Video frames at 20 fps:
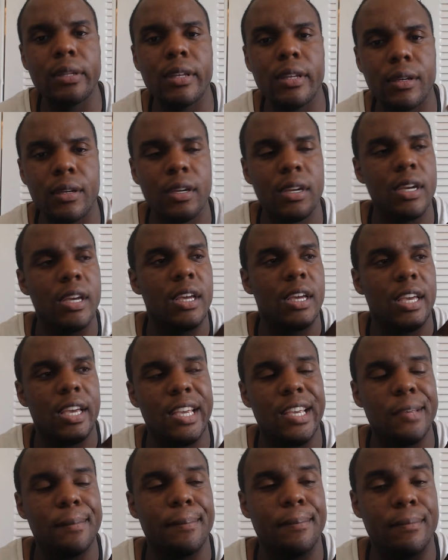it,
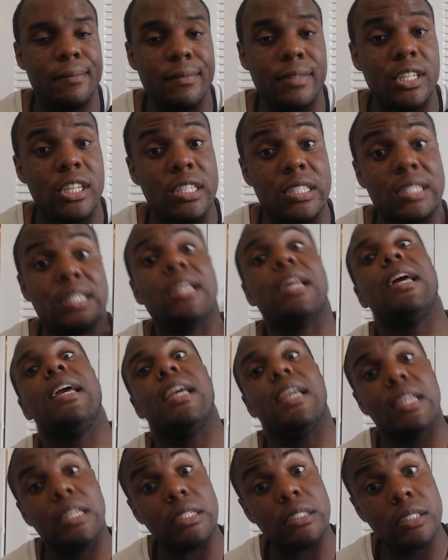it just like
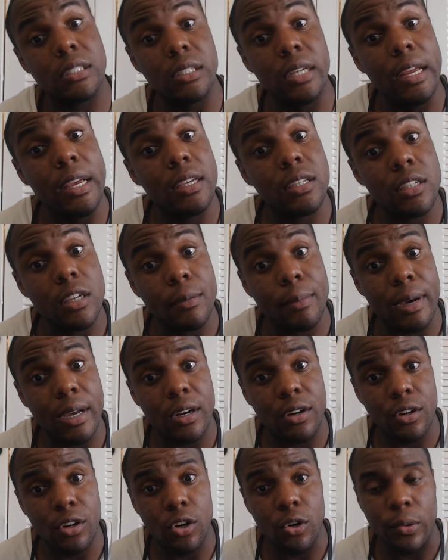sneaks up out of
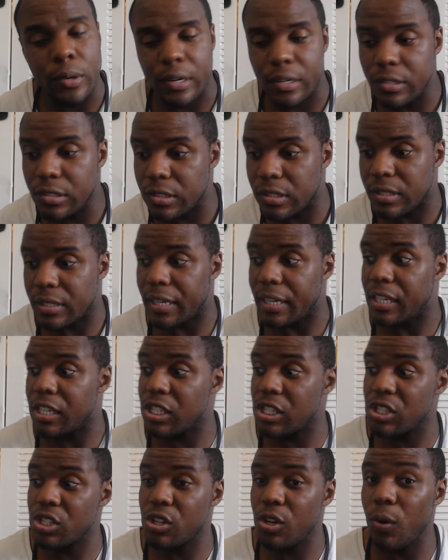nowhere. You just like
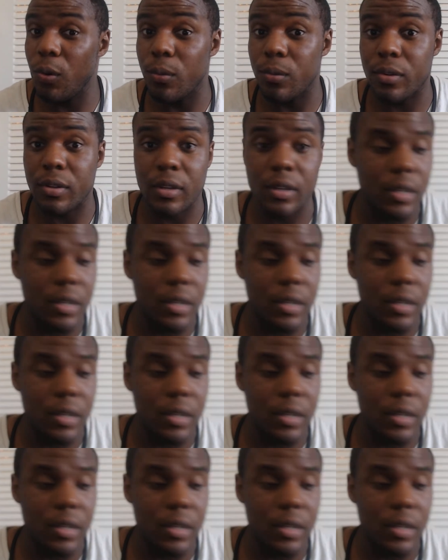shoot.